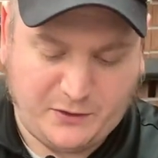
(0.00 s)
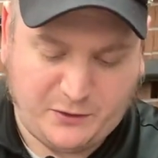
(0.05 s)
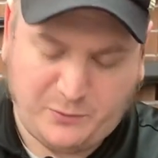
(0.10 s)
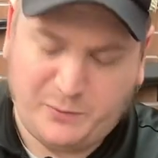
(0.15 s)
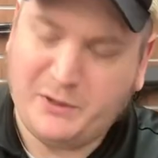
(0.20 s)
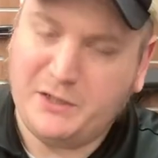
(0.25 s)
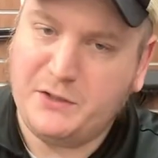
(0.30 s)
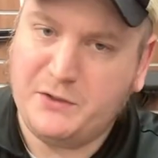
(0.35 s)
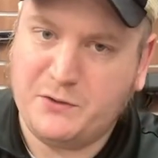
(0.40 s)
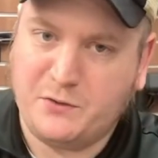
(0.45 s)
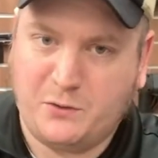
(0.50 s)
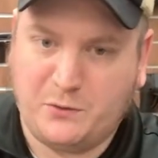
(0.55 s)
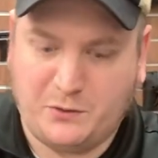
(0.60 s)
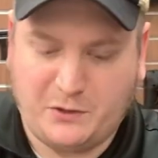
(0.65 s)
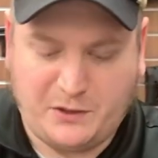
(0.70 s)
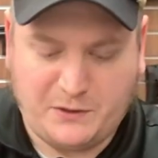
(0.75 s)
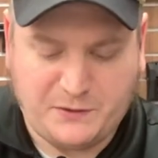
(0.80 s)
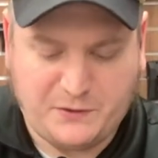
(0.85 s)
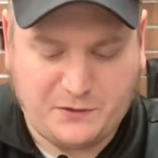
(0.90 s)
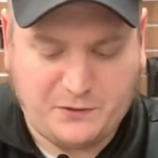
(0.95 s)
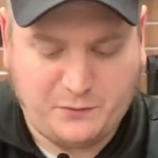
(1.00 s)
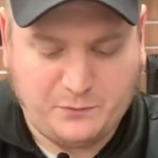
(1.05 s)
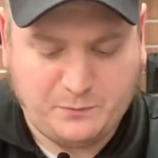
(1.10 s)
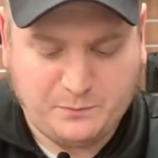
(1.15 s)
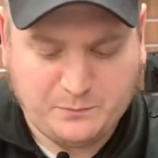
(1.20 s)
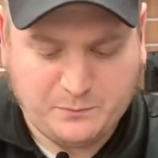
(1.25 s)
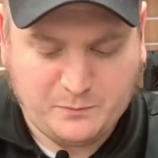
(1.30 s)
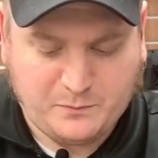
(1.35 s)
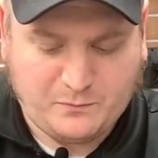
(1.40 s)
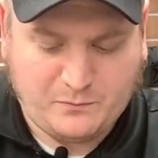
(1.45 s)
A little bit easier to hold on to.
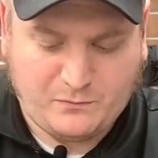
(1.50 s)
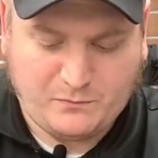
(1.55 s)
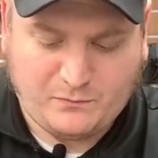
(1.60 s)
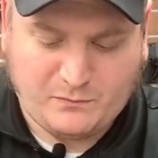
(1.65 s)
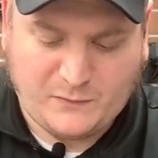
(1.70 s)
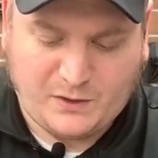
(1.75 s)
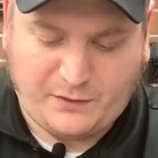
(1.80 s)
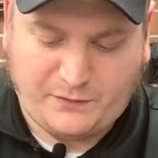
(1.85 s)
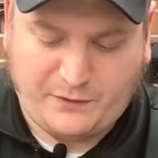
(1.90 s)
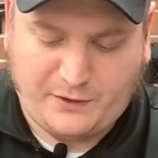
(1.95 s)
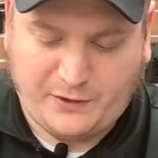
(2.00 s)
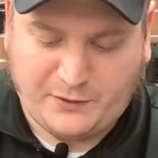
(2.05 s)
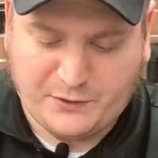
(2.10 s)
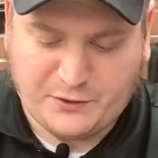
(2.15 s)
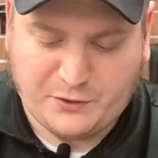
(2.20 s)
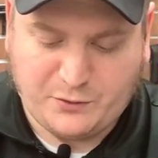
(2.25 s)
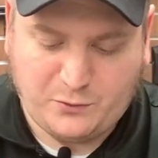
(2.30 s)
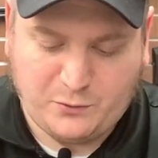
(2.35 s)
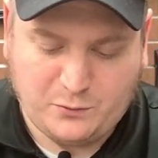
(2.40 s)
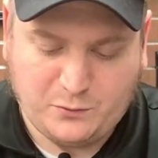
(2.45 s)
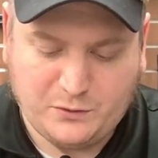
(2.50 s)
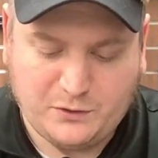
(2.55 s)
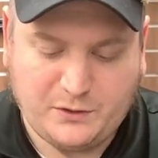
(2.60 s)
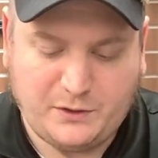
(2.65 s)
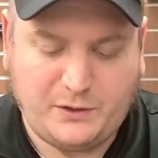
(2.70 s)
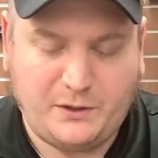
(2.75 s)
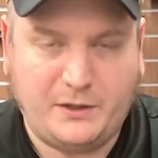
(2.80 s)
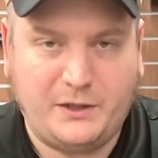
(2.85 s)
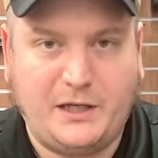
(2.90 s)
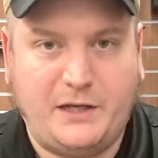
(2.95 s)
They also
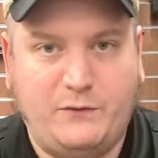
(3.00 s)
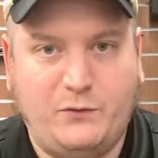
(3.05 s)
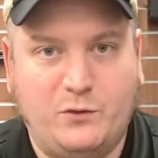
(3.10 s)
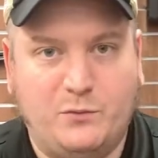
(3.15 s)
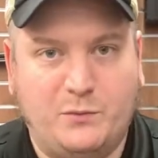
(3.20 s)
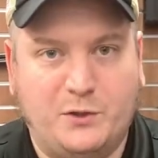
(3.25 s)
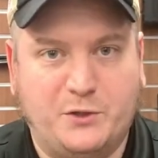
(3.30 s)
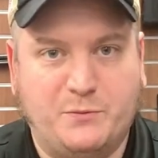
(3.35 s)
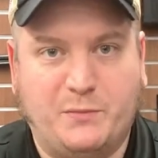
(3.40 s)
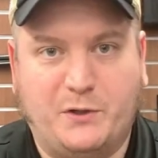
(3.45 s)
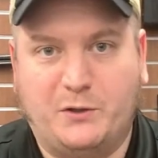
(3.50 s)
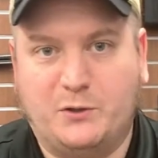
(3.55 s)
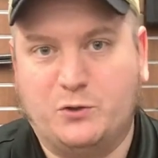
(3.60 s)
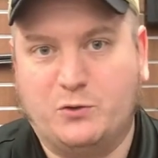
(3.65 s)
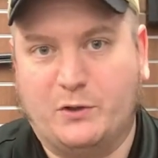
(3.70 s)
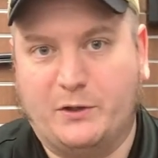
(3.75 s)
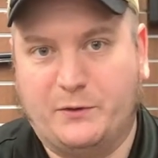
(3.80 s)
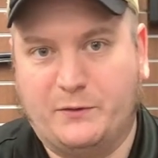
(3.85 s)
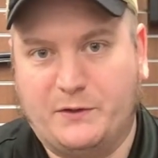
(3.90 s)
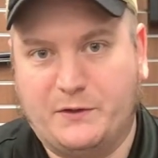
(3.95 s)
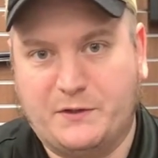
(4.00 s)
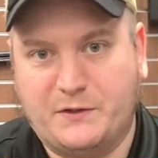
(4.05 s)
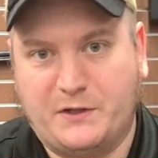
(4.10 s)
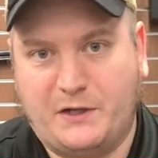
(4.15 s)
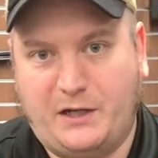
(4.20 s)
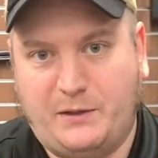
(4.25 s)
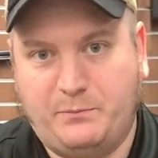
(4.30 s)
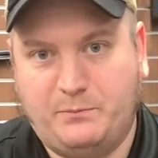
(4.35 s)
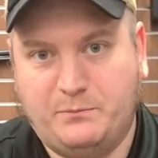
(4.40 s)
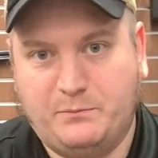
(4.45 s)
gave you a much better trigger this
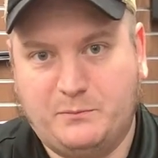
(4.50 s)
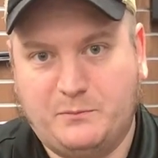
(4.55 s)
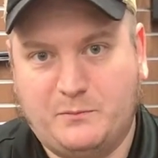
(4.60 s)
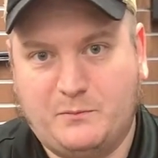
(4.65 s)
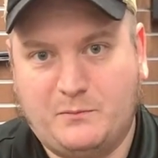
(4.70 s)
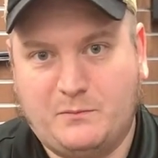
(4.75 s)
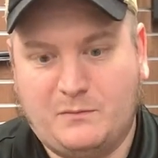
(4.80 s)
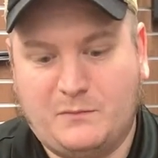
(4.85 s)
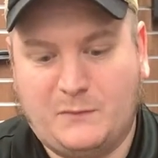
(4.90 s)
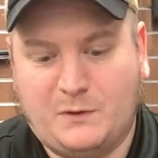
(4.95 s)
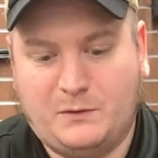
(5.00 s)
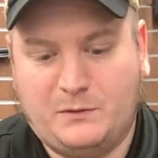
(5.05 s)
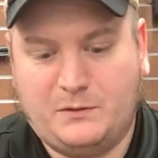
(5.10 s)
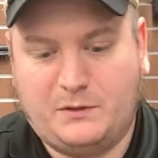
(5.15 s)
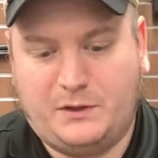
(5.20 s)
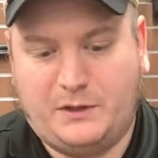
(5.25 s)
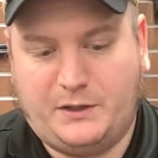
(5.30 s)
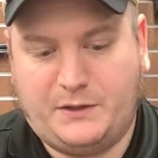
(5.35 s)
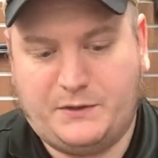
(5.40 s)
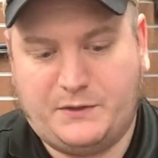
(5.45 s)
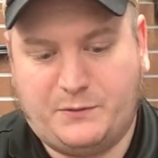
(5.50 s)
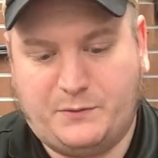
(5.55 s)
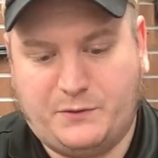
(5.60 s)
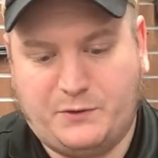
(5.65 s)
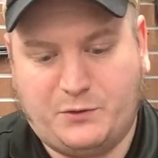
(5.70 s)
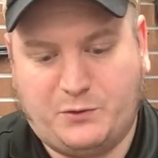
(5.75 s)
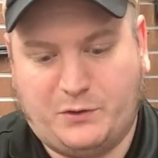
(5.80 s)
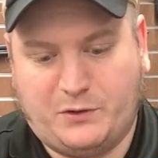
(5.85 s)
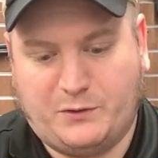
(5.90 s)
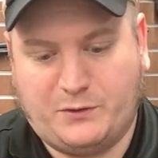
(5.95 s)
time. So
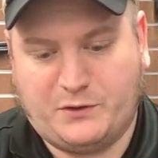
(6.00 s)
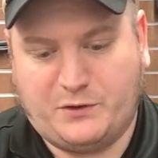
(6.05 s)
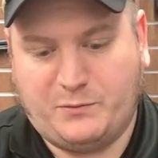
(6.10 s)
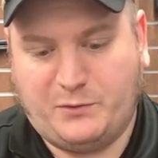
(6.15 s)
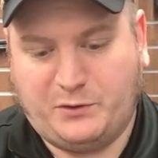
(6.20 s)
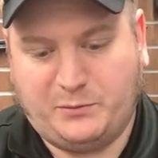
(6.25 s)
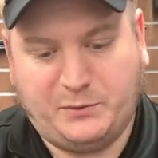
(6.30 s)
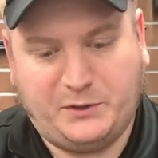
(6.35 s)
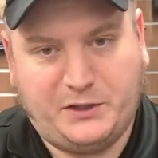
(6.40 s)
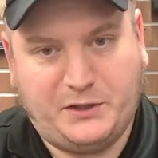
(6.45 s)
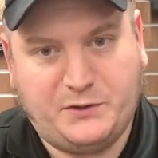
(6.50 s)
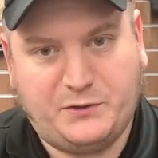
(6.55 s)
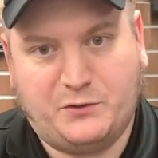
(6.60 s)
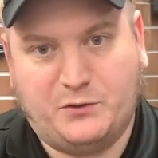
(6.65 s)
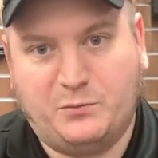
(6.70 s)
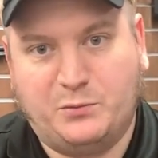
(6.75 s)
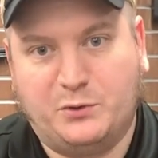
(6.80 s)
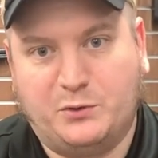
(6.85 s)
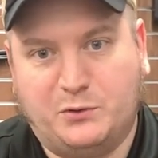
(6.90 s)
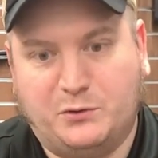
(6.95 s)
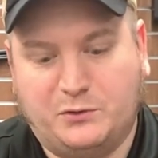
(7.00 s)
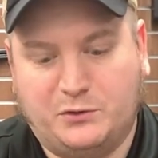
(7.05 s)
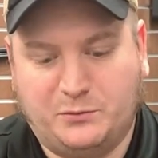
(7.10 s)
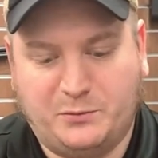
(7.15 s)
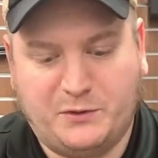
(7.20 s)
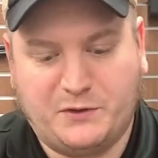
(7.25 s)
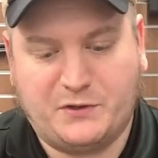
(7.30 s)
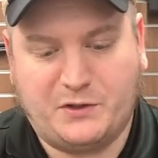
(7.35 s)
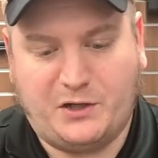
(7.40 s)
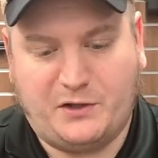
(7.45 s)
this trigger is gonna be a little bit easier to pull, a little
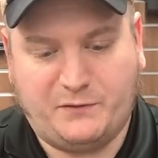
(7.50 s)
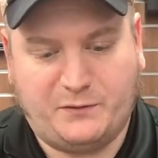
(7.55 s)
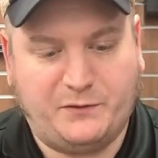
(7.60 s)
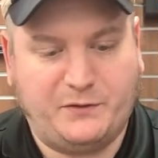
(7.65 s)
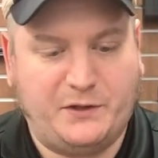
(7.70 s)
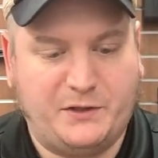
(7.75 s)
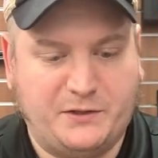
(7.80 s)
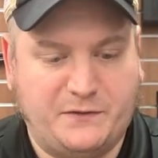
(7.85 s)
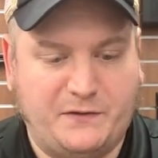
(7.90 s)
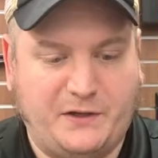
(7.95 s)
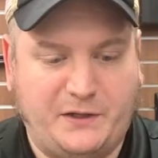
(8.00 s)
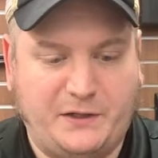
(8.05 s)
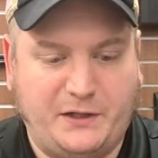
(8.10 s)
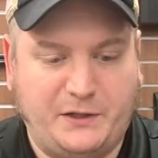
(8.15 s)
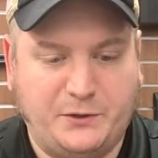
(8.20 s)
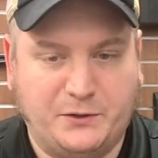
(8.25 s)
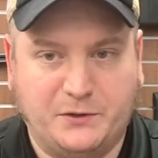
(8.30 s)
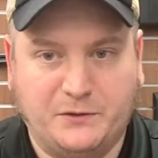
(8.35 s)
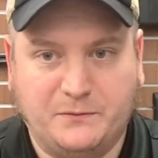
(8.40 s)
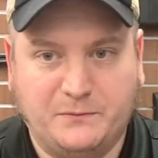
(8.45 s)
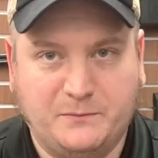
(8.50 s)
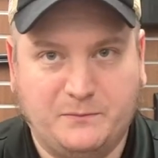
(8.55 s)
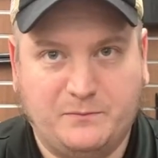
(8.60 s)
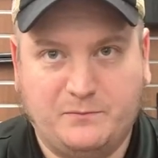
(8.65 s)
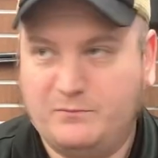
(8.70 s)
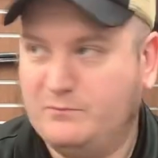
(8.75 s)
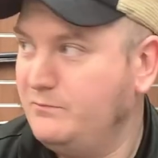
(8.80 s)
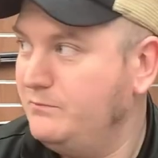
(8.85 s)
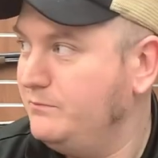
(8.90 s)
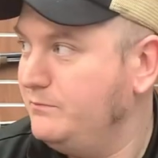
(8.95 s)
bit softer, things of that nature.
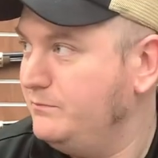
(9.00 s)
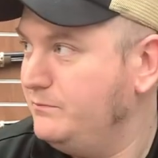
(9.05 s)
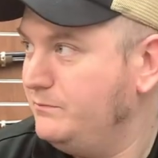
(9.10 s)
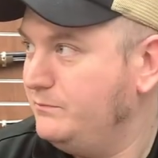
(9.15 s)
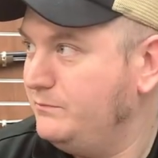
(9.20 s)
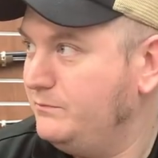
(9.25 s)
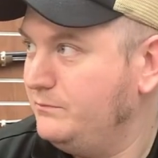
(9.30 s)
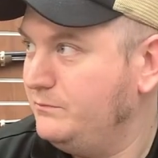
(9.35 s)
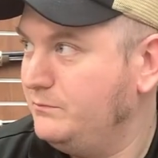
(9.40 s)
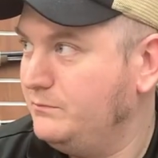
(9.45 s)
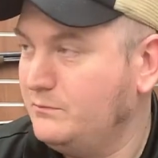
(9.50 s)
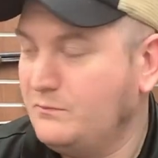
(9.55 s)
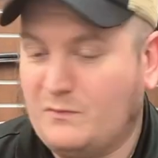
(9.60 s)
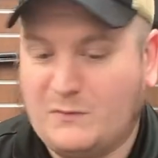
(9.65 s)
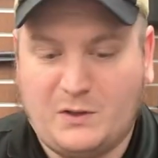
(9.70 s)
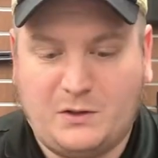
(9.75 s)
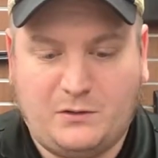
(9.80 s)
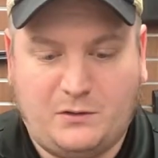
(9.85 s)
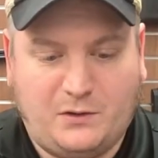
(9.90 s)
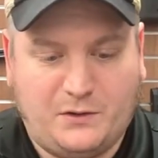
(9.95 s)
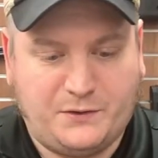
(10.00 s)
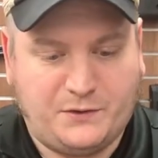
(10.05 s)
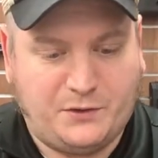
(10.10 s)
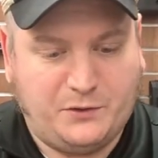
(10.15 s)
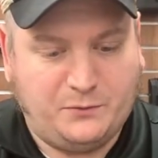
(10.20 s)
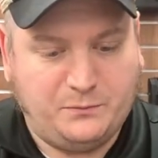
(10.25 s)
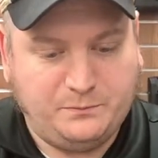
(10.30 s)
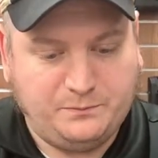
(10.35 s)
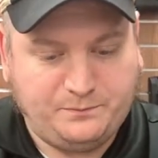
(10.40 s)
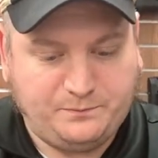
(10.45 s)

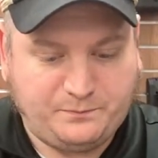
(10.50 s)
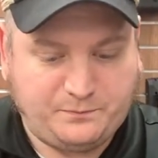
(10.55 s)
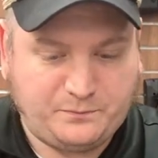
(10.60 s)
Also,